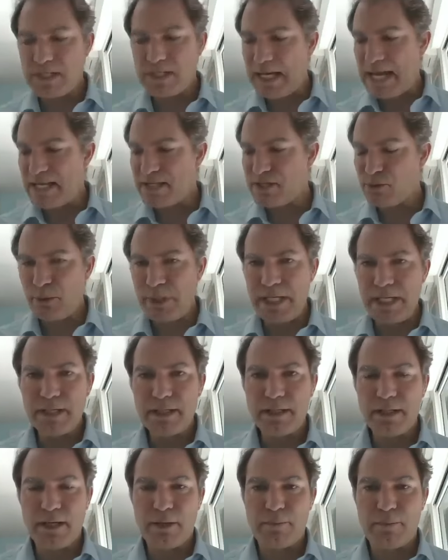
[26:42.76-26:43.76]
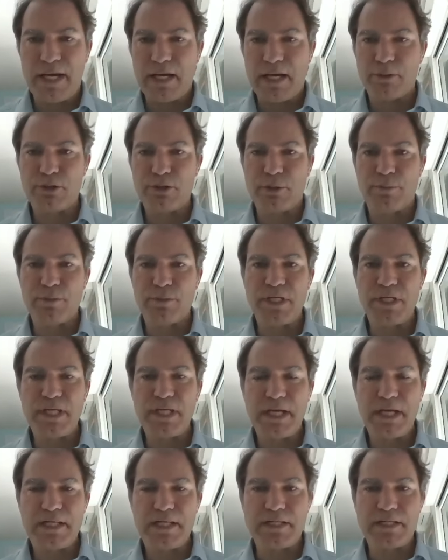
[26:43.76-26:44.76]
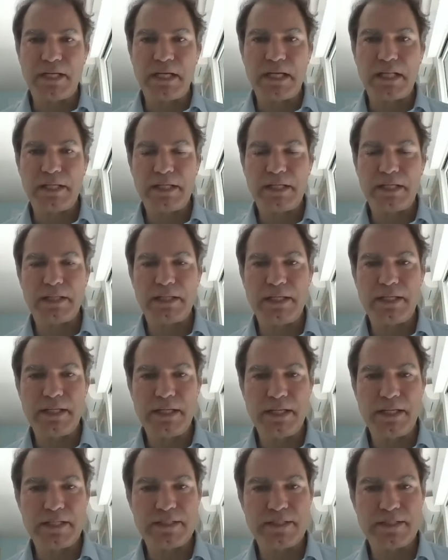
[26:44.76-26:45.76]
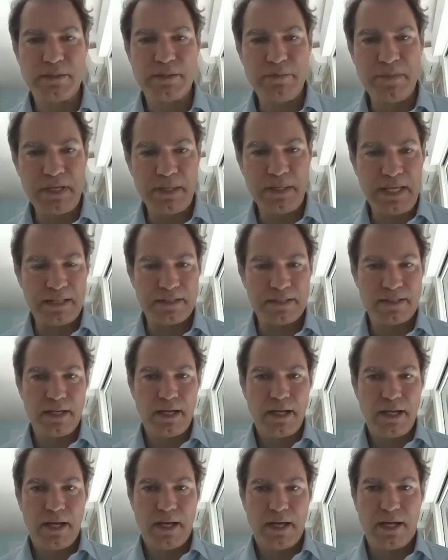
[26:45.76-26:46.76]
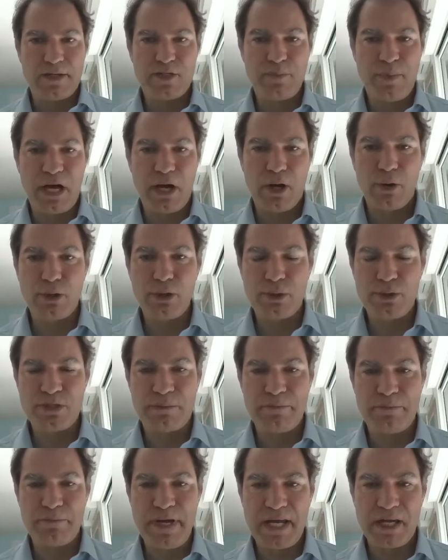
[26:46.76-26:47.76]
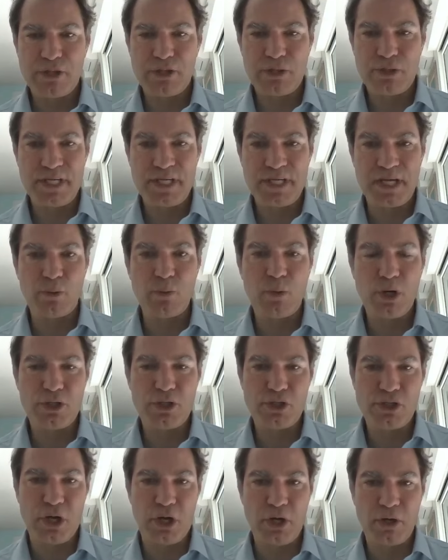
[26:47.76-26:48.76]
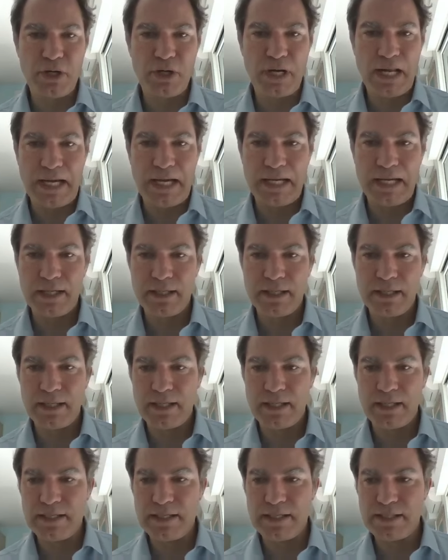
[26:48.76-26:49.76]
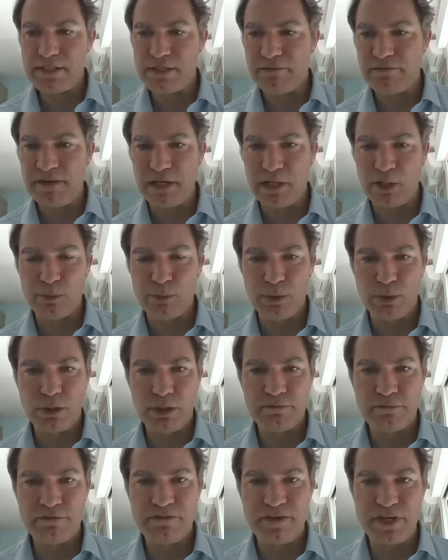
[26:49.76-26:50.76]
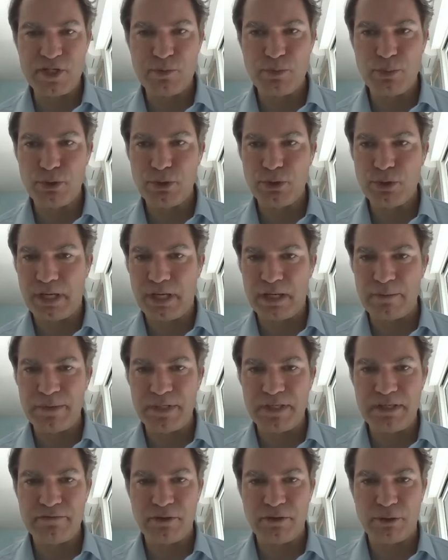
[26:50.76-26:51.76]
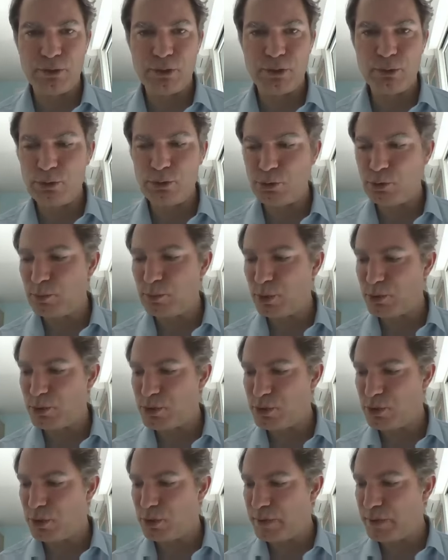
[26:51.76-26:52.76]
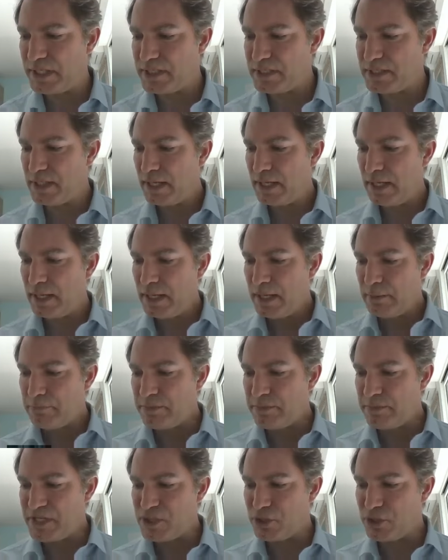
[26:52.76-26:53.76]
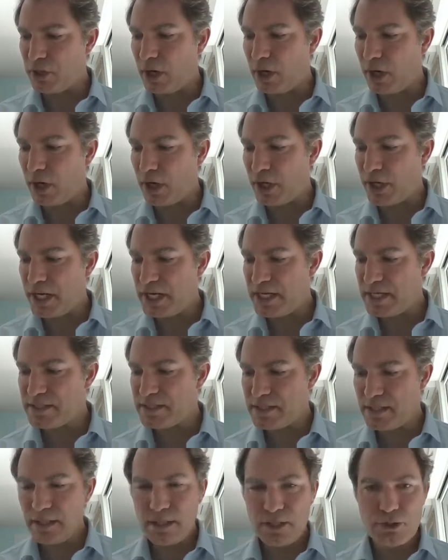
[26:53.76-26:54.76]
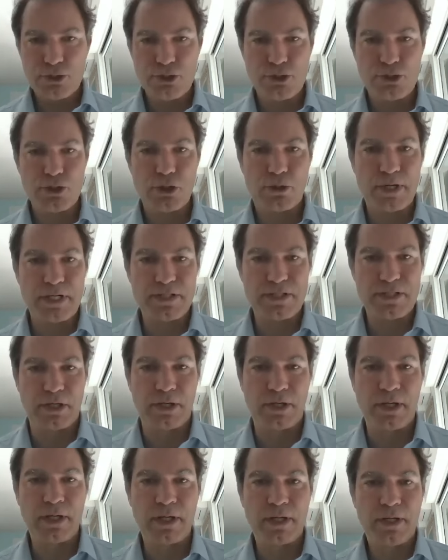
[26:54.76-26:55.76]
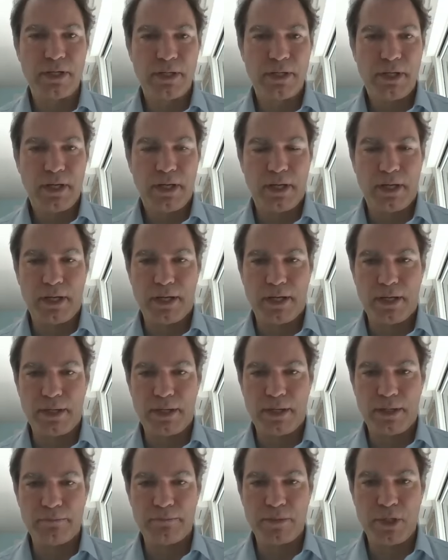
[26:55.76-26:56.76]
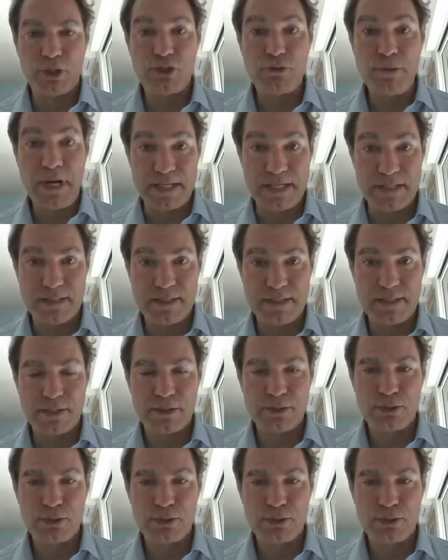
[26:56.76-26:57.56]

last week, about communicating clearly, it's something that uh, spa owners and managers can watch online. It is available on Facebook and I believe on YouTube also. It's Mr. Arne's Sorenson um, address